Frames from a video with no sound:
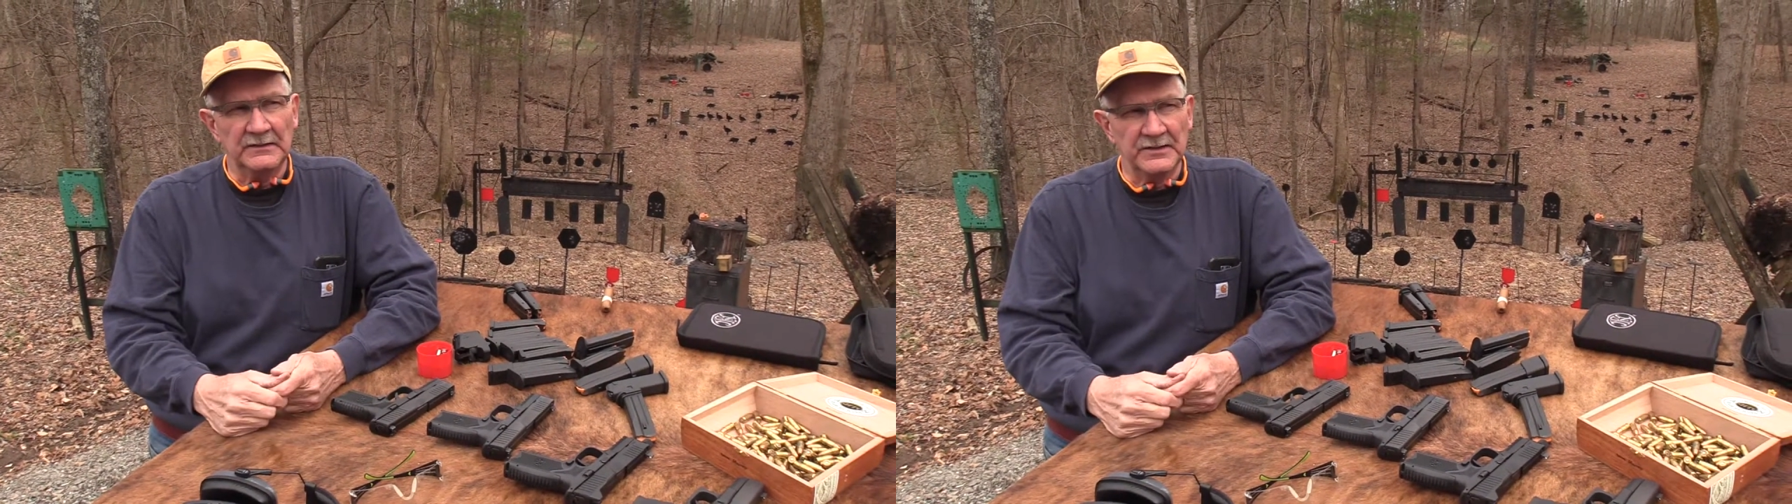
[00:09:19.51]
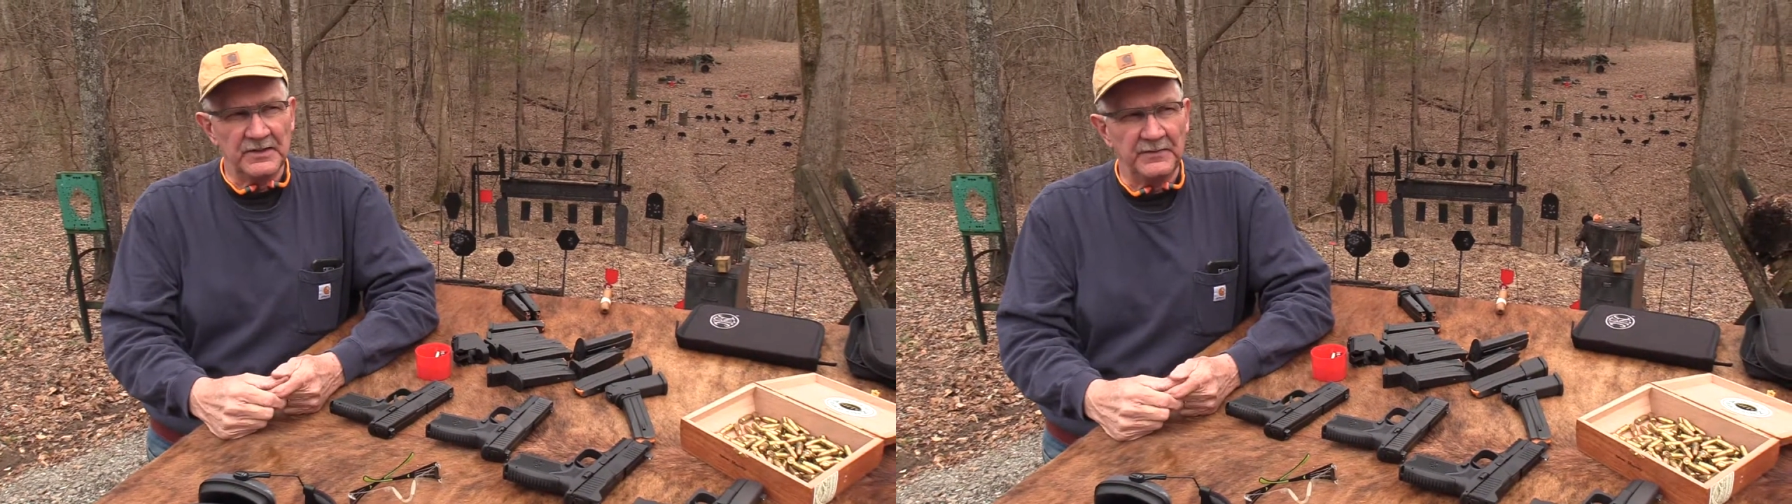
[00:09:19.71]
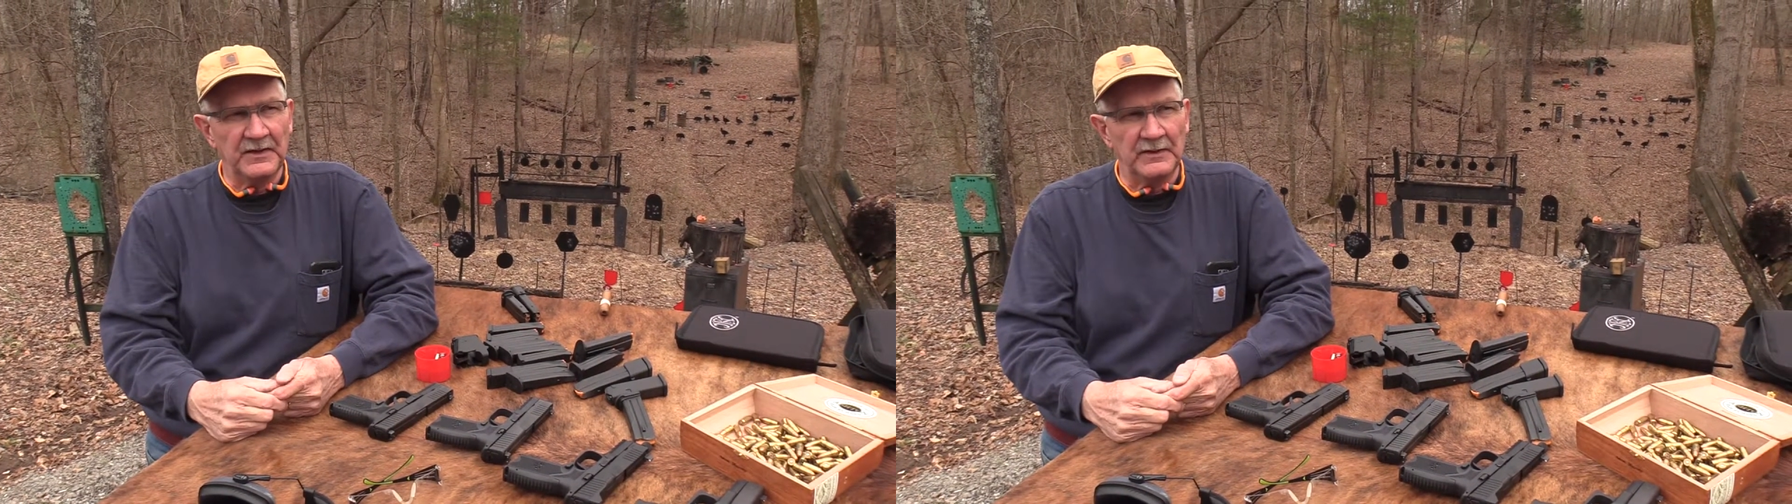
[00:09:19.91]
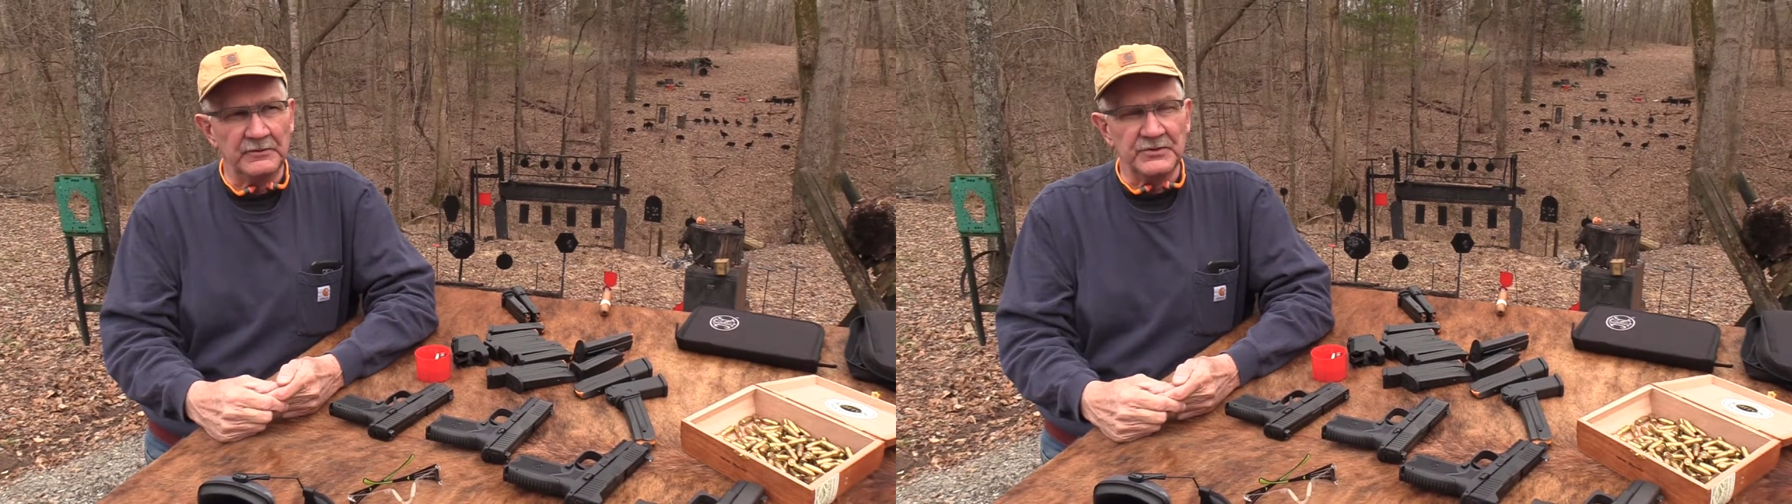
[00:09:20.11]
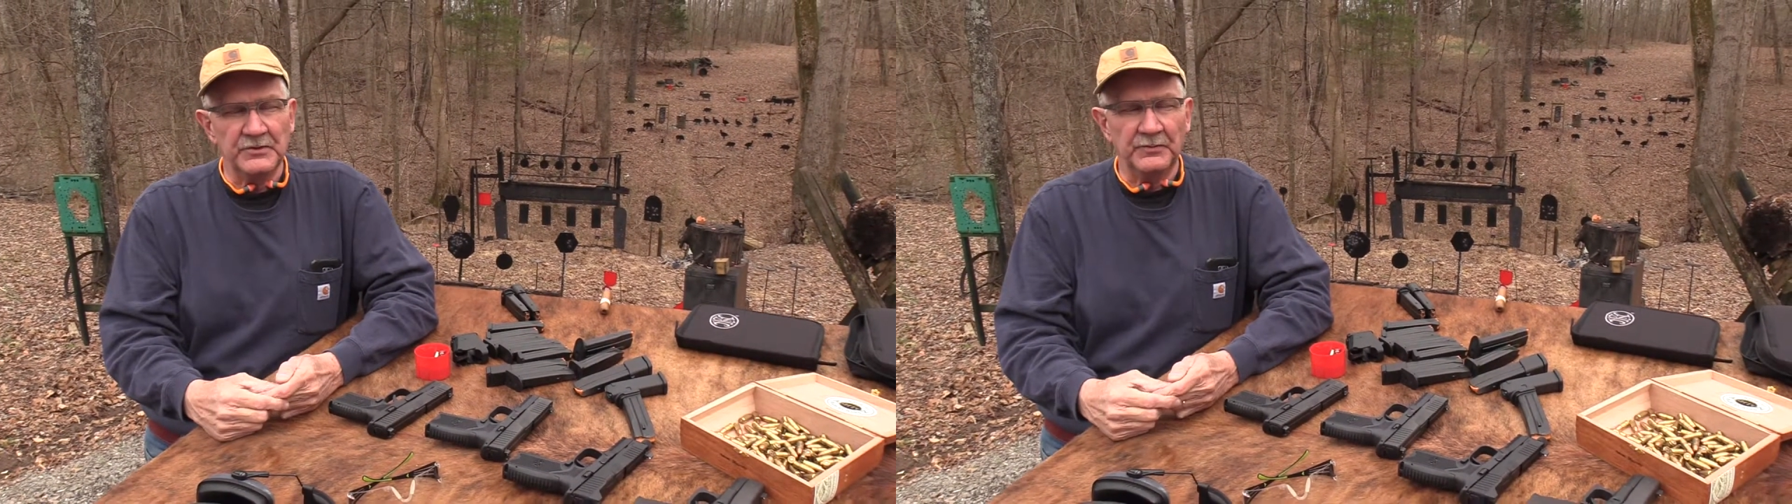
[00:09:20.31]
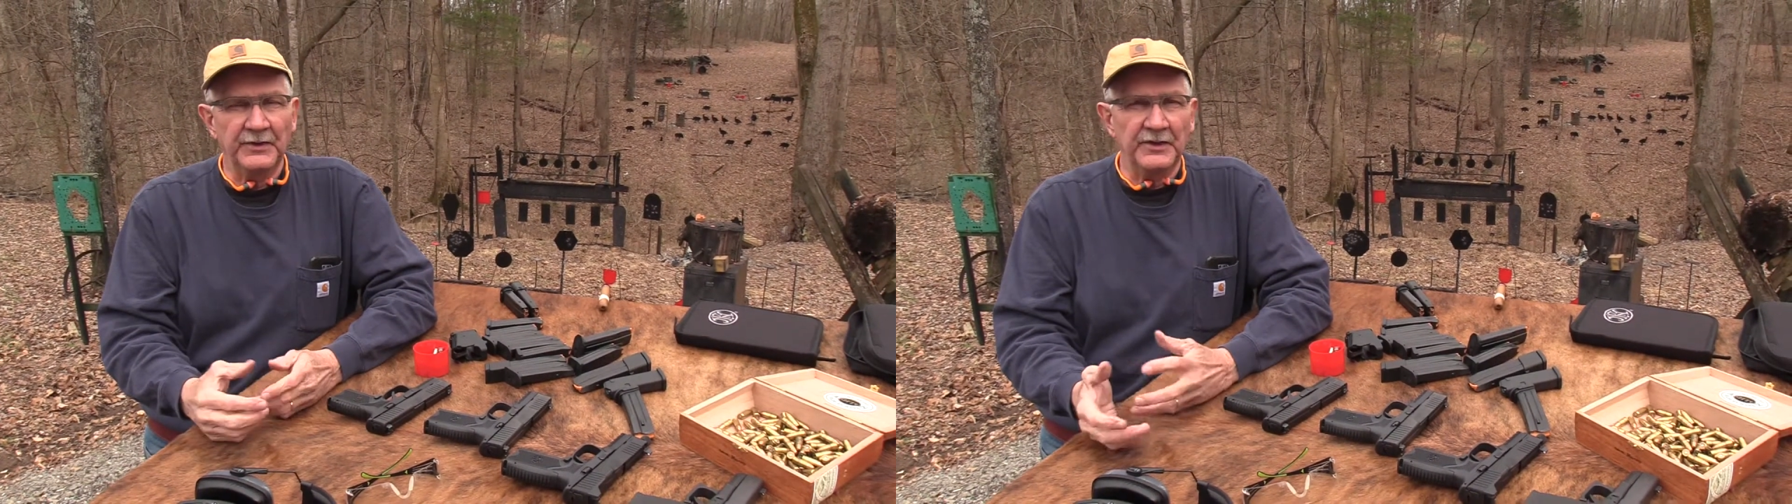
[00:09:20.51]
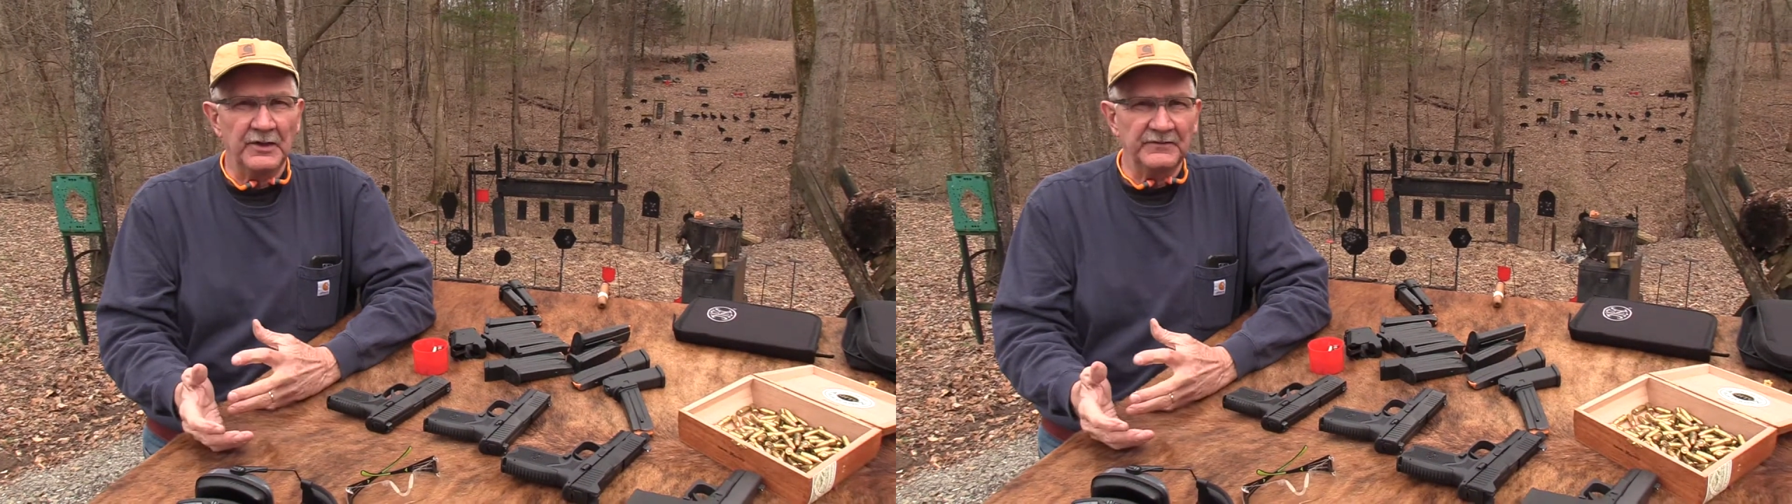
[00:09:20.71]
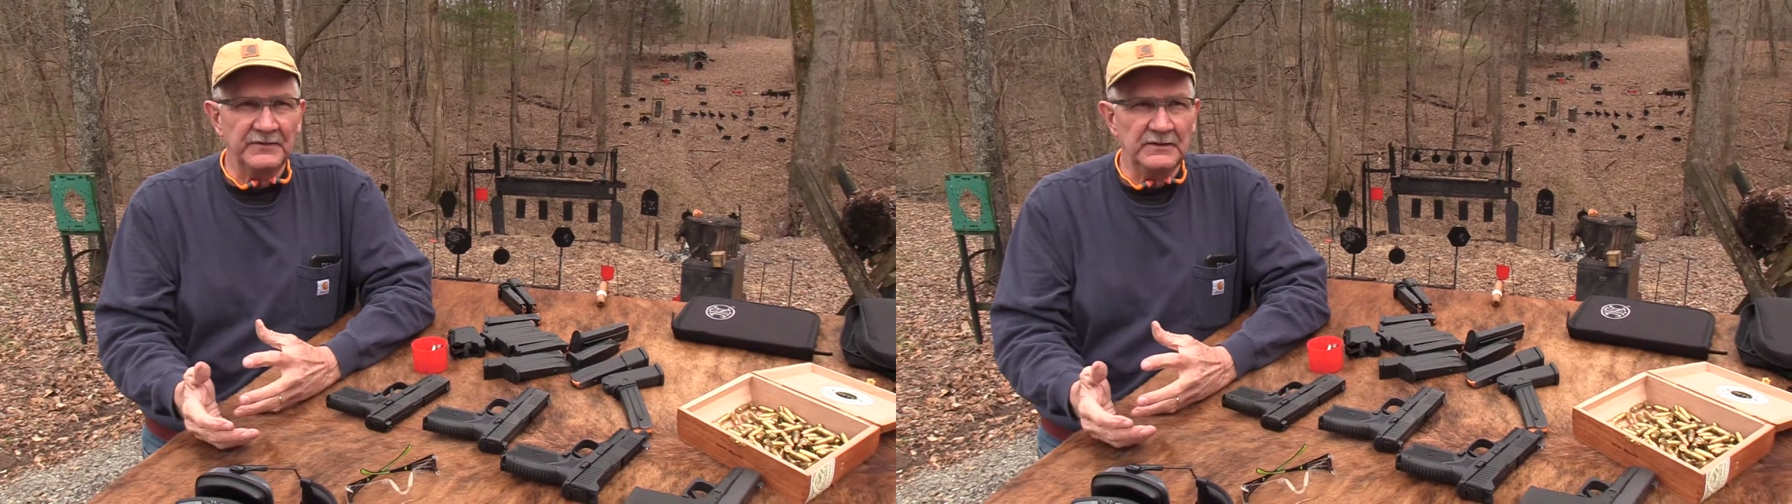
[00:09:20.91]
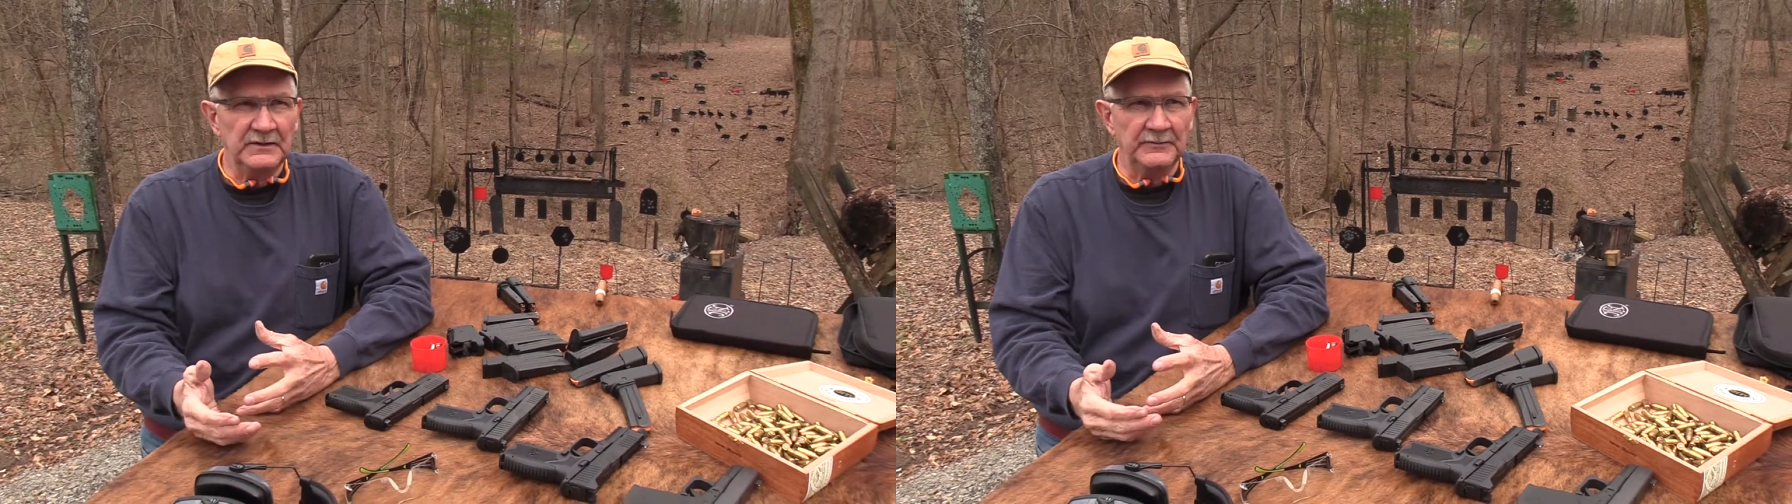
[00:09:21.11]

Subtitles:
That's something I would shoot pretty often.